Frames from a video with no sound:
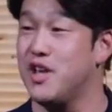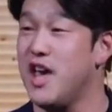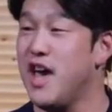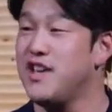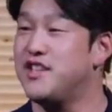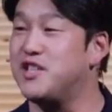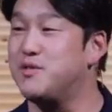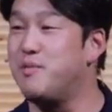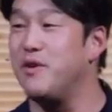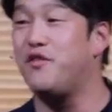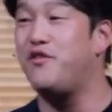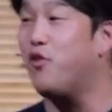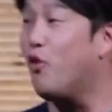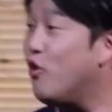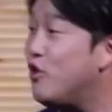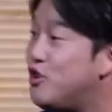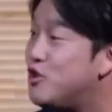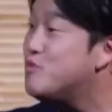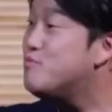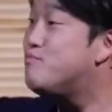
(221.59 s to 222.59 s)
He says, Before
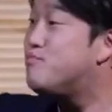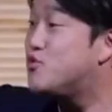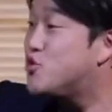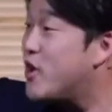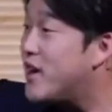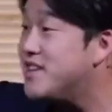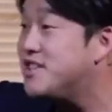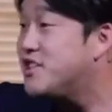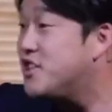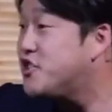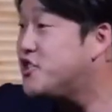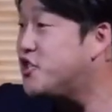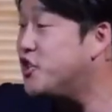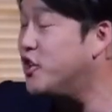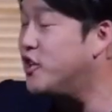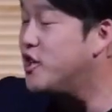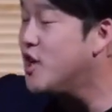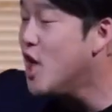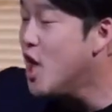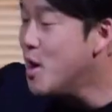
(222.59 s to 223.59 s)
you
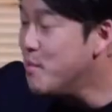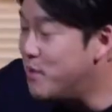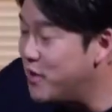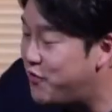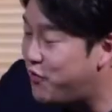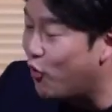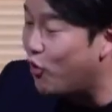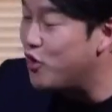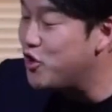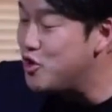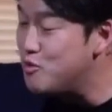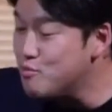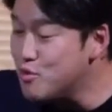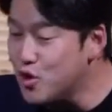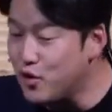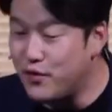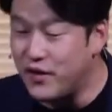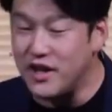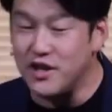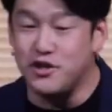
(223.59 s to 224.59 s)
transition, before you
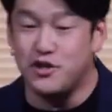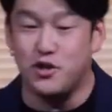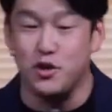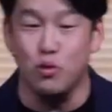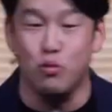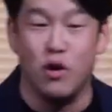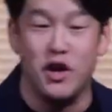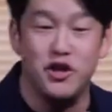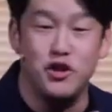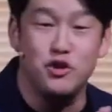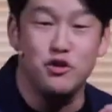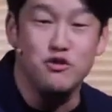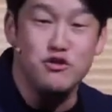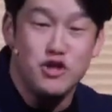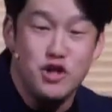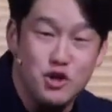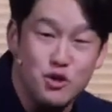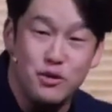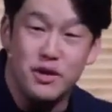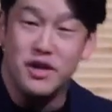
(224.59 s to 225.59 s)
move into what you knew